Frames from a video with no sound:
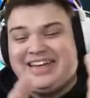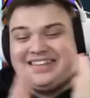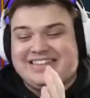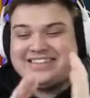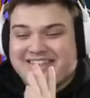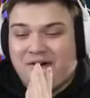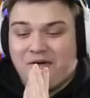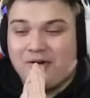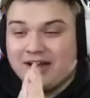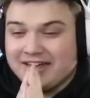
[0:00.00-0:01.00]
Let's go.
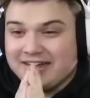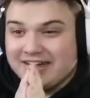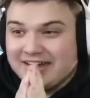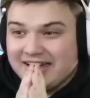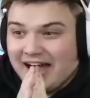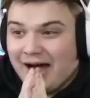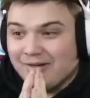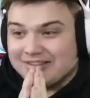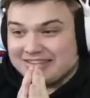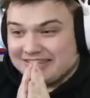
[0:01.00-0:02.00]
I
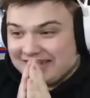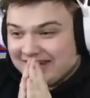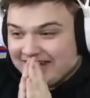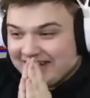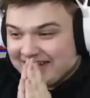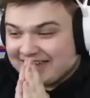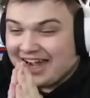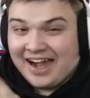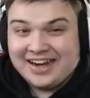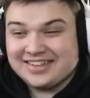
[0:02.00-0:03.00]
was
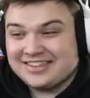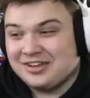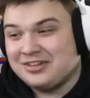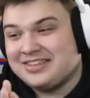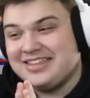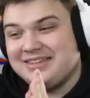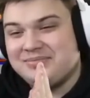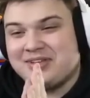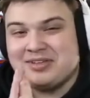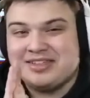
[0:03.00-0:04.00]
kind of salty
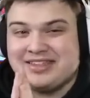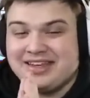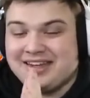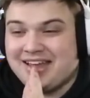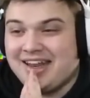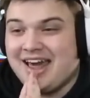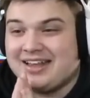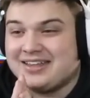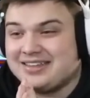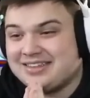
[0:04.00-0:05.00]
because it didn't connect
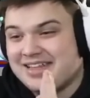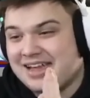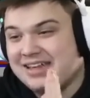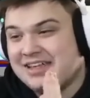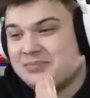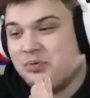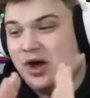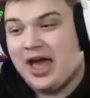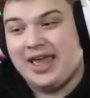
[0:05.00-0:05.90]
the stack glitch, but hey,